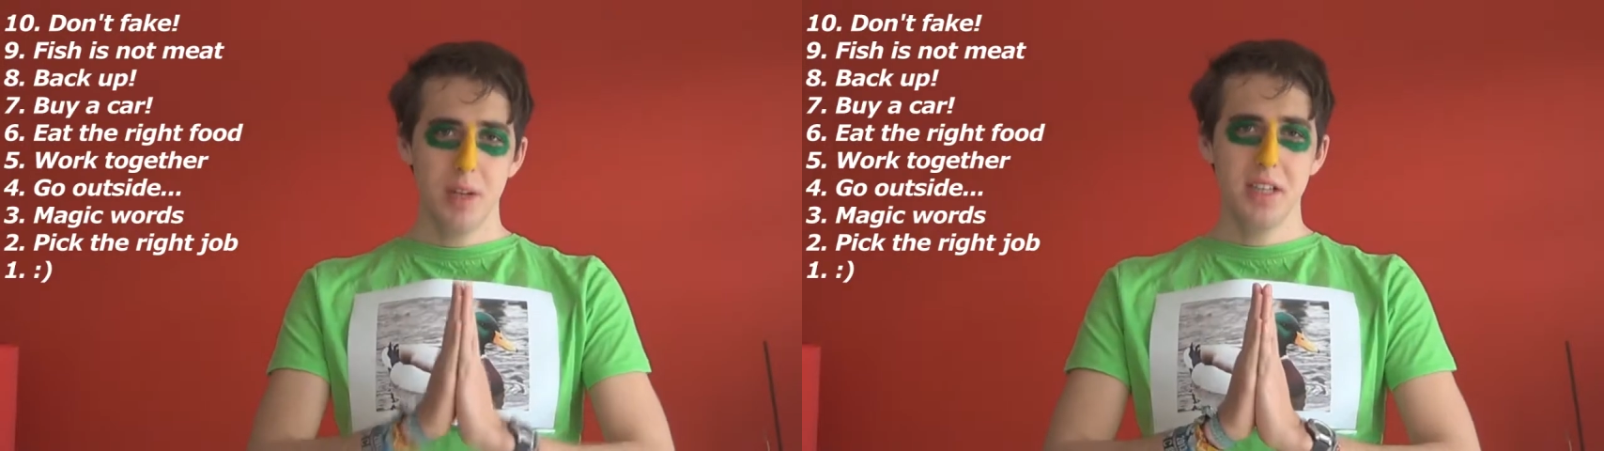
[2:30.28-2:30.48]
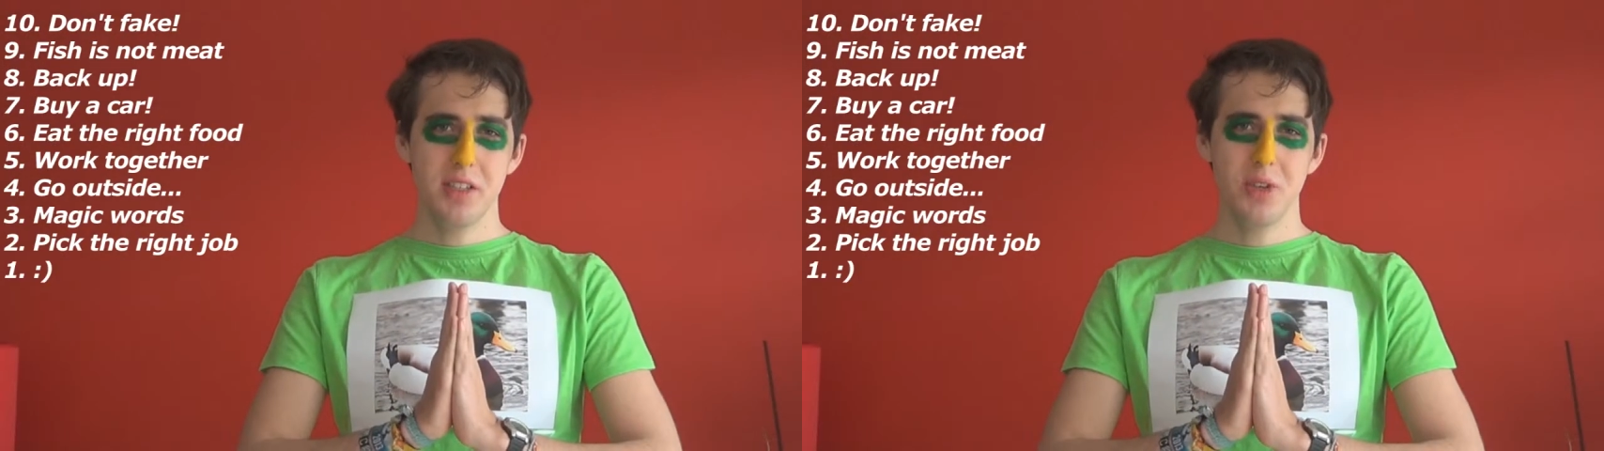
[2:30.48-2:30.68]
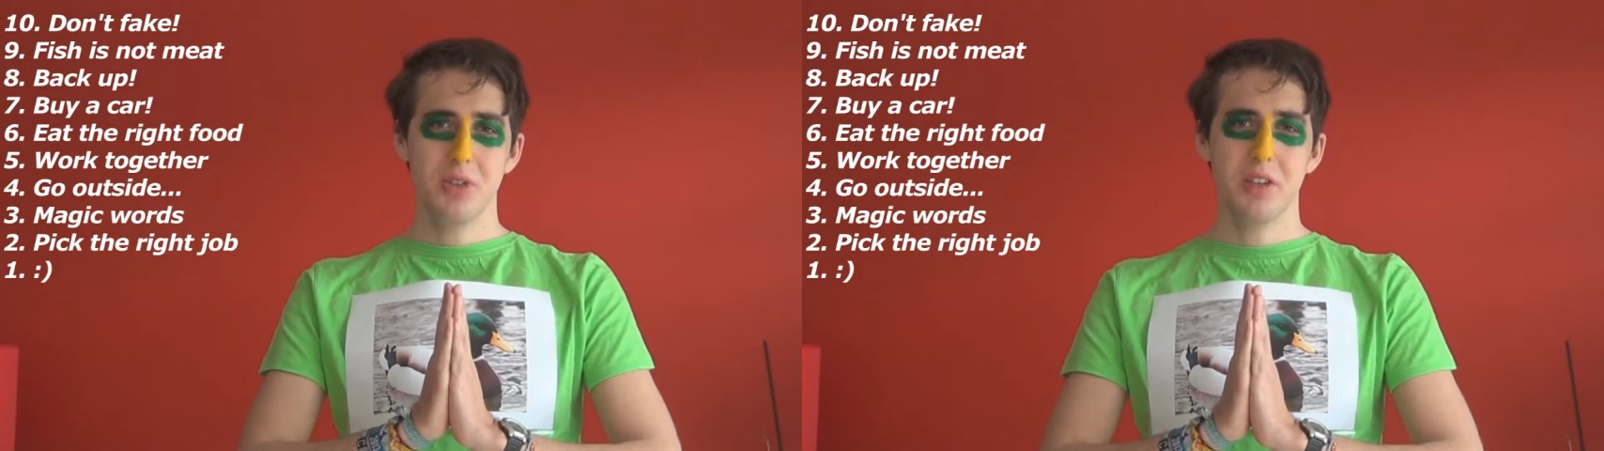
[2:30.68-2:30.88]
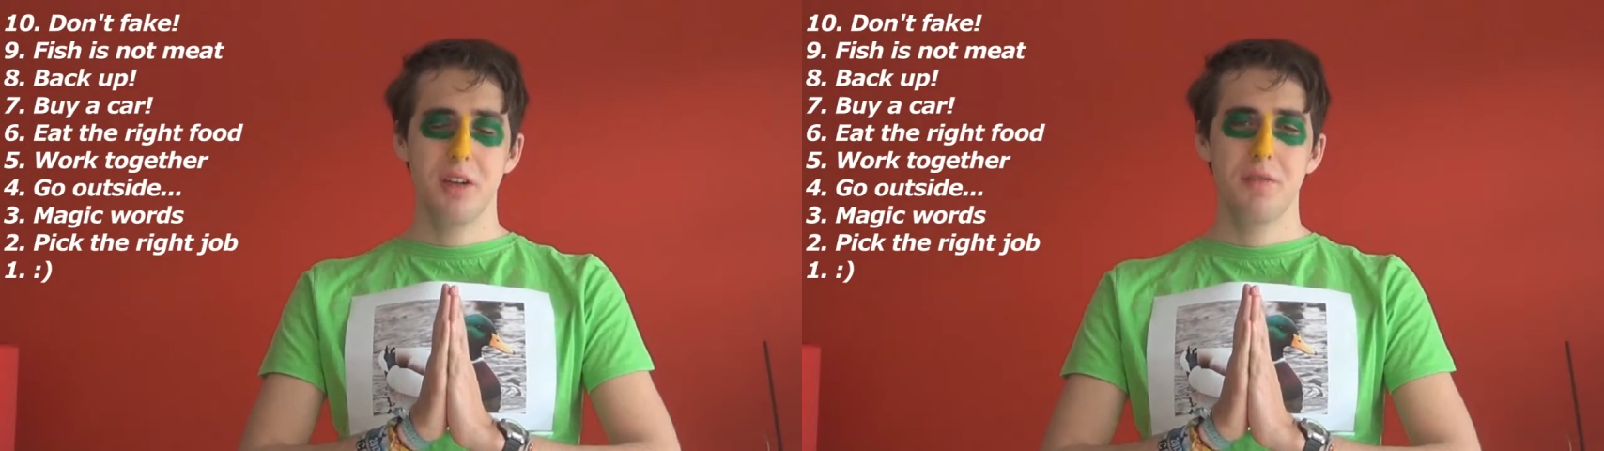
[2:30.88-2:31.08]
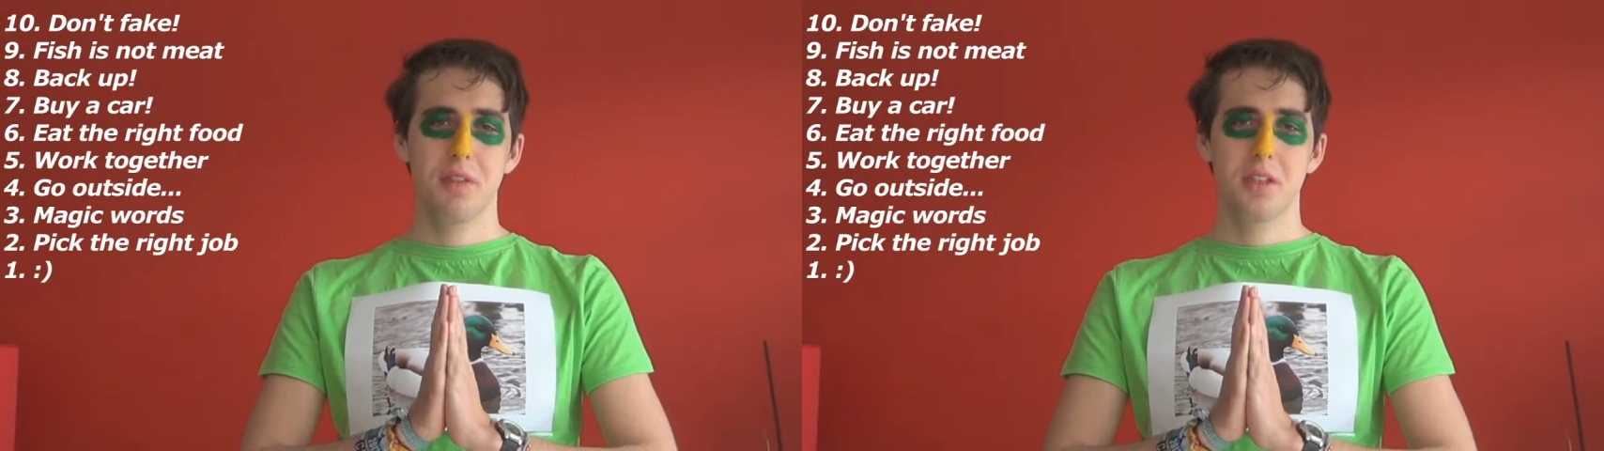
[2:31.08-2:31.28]
Please note the
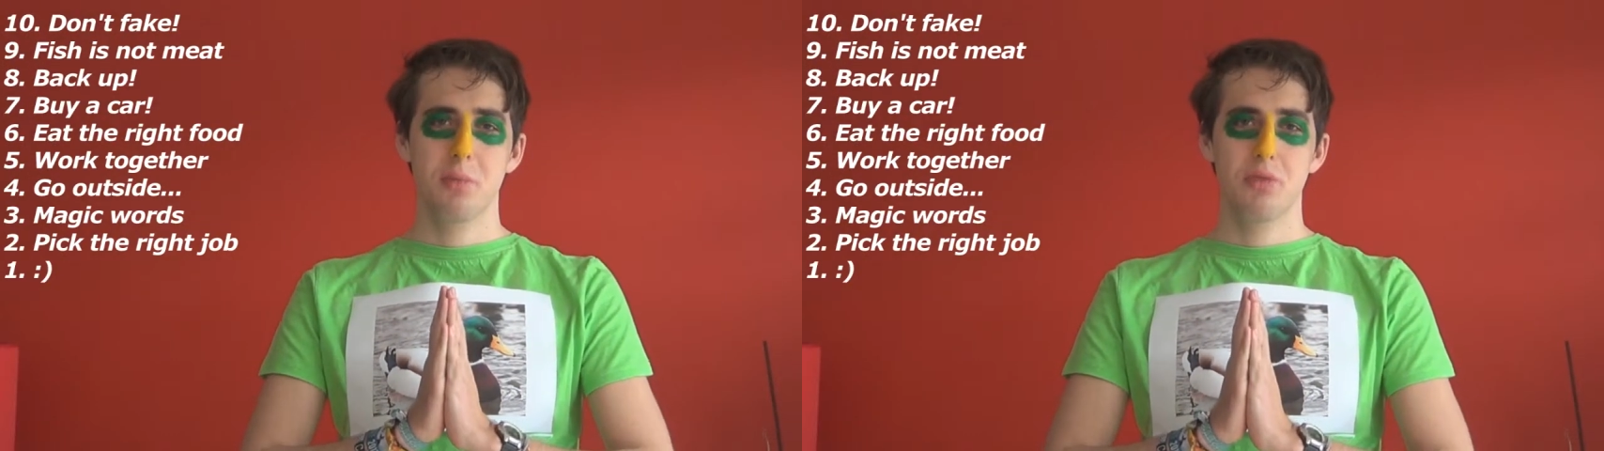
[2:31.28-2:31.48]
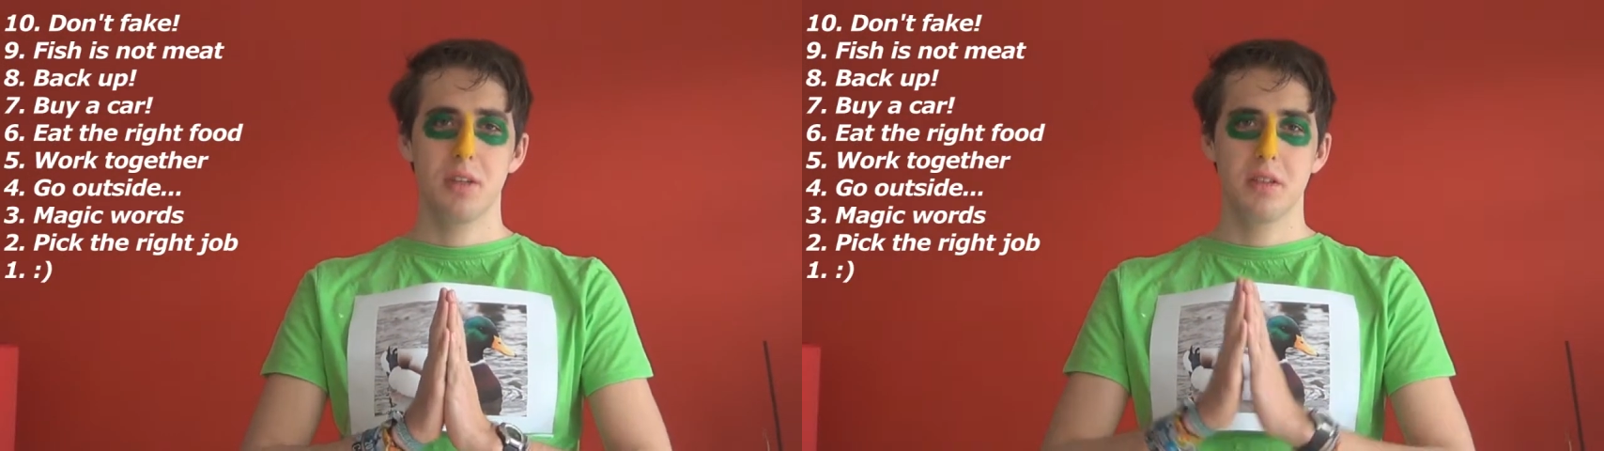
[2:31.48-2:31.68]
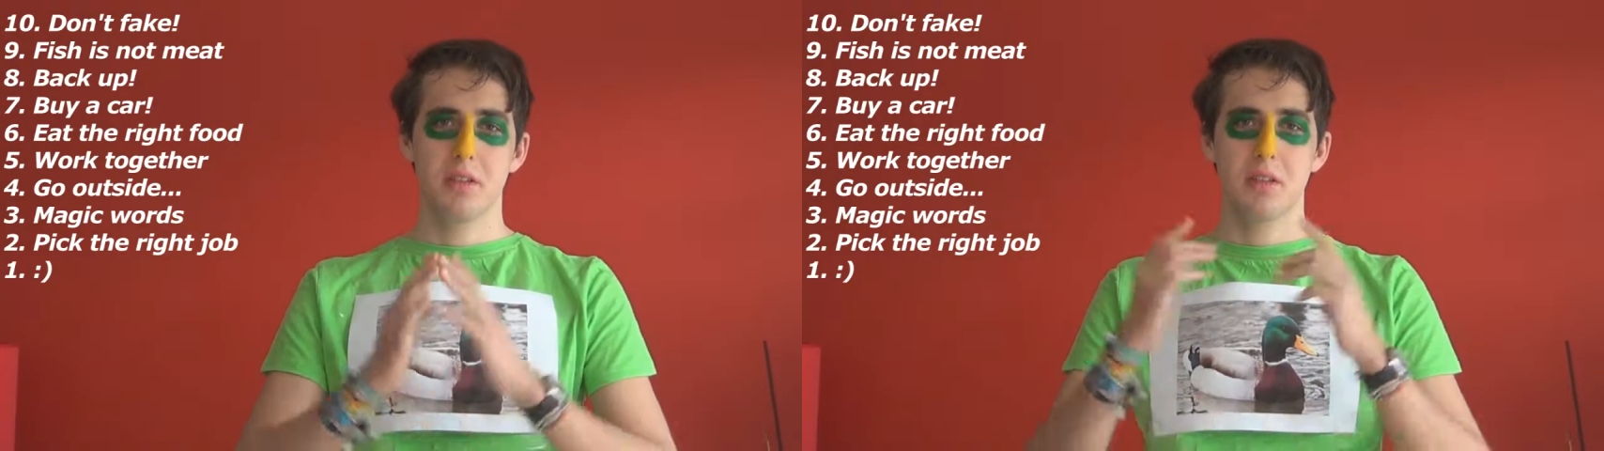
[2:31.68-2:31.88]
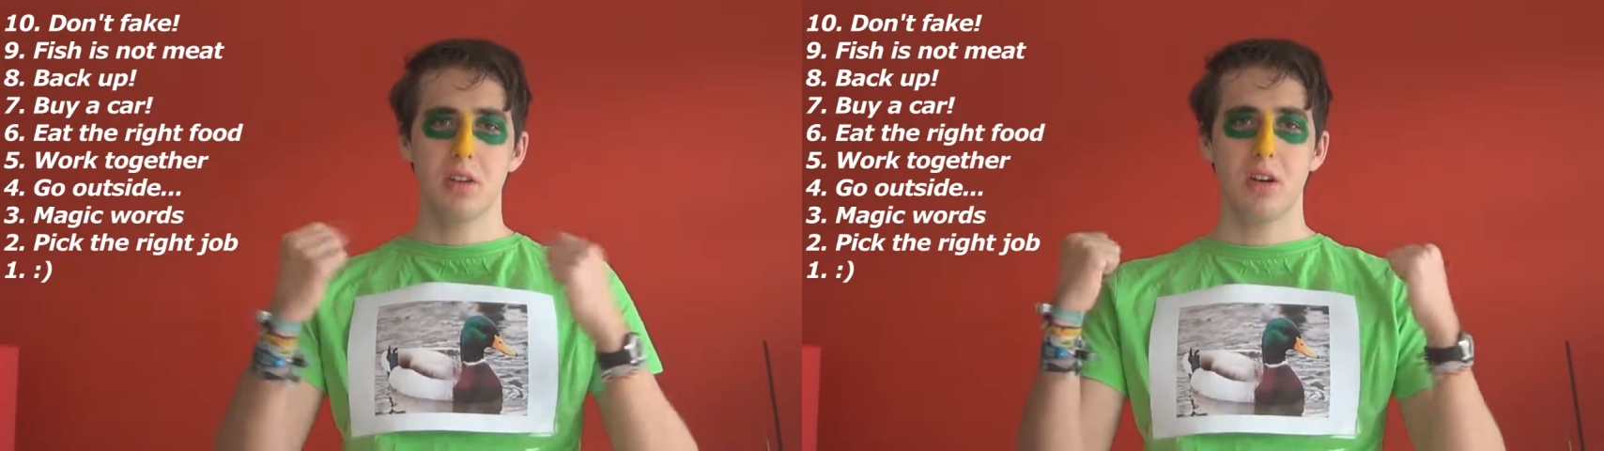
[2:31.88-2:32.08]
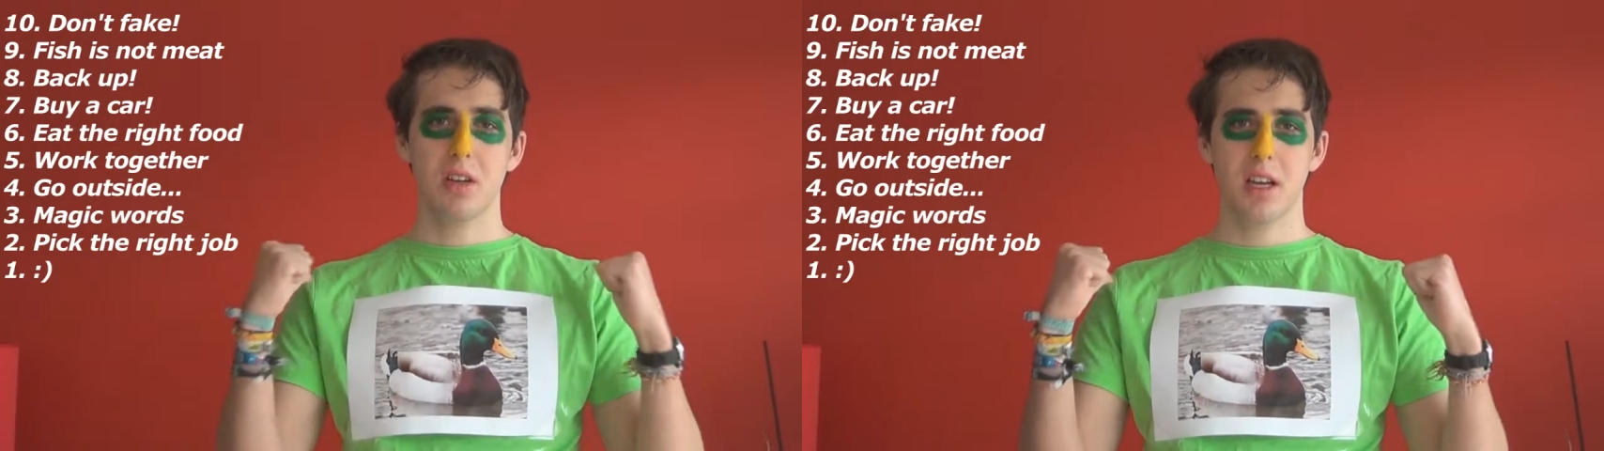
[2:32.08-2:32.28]
difference between
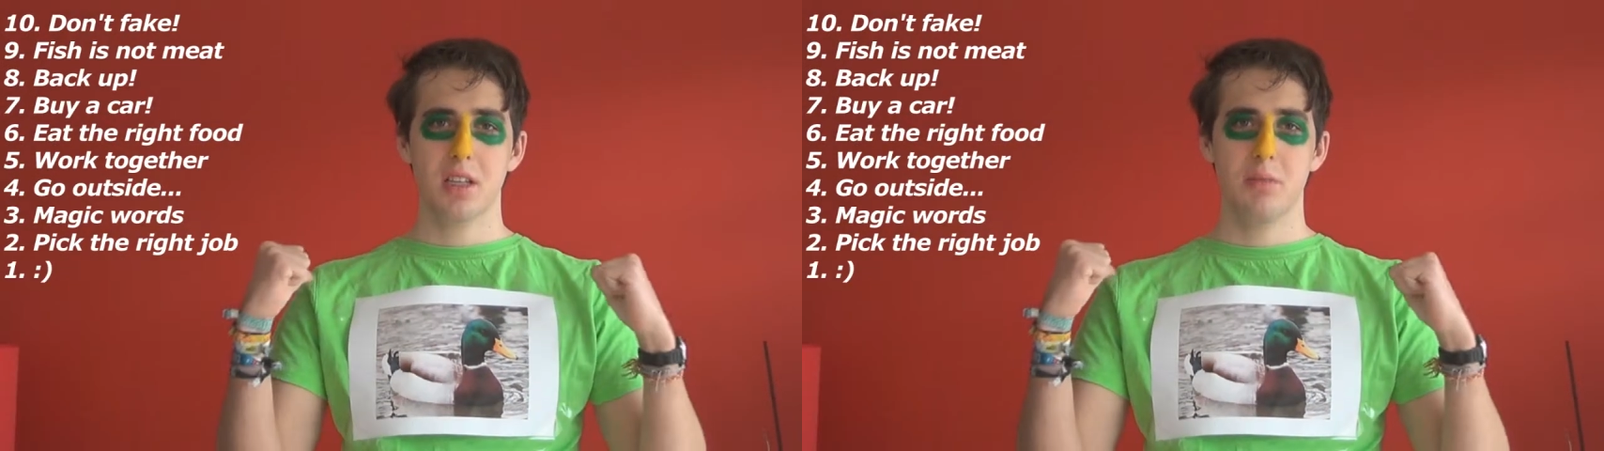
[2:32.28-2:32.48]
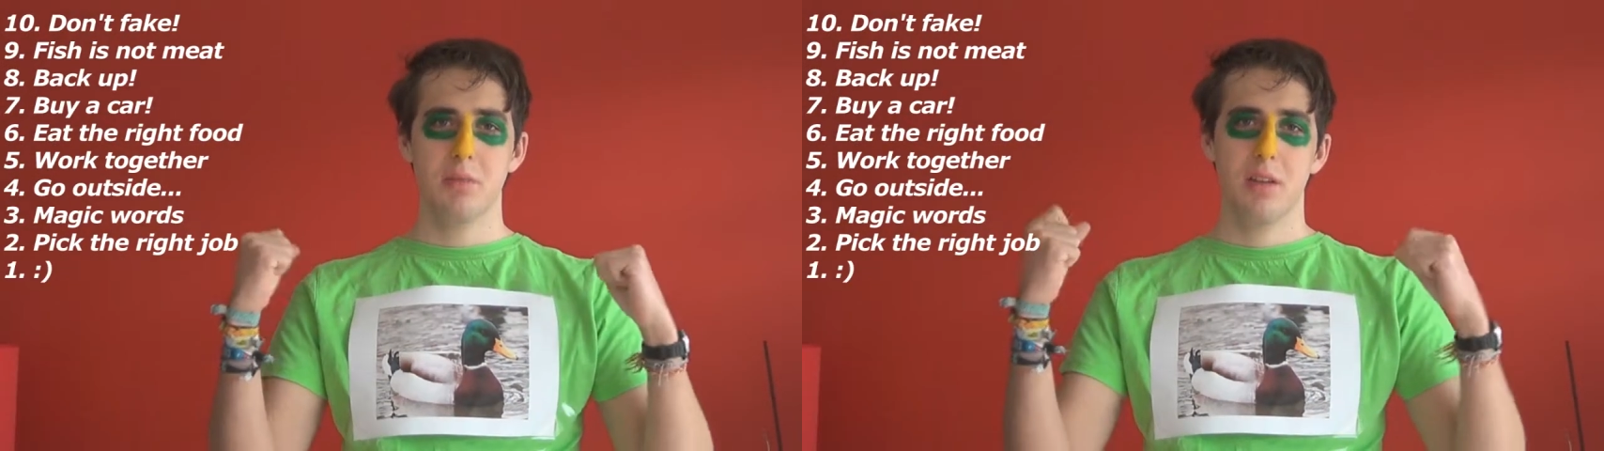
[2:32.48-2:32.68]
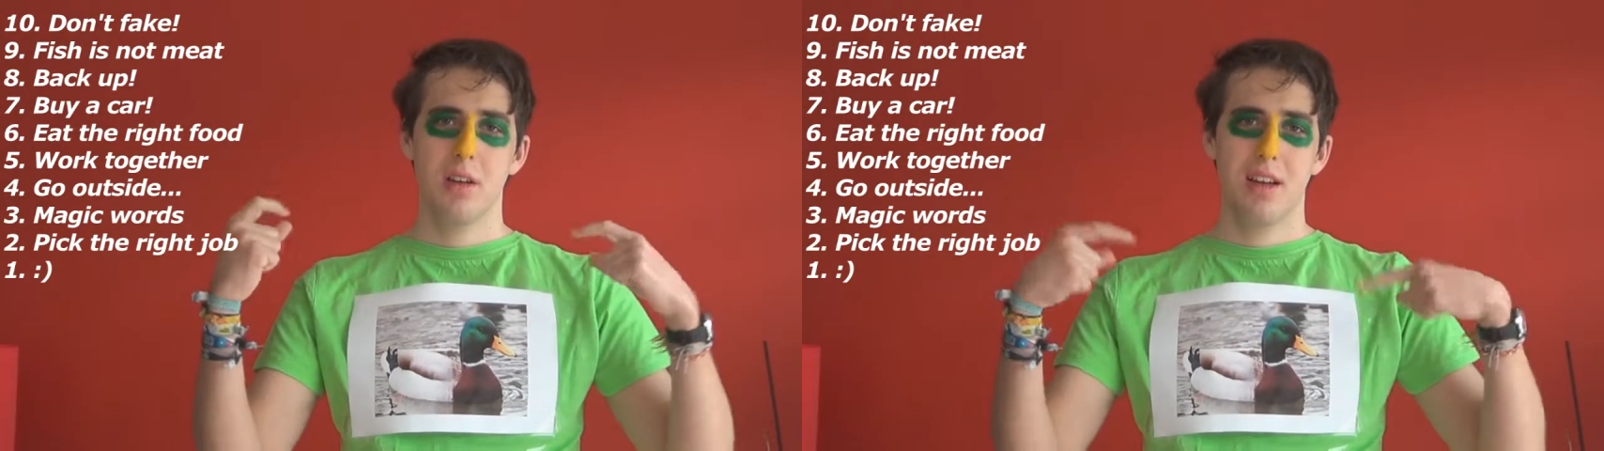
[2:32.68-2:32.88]
sarcasm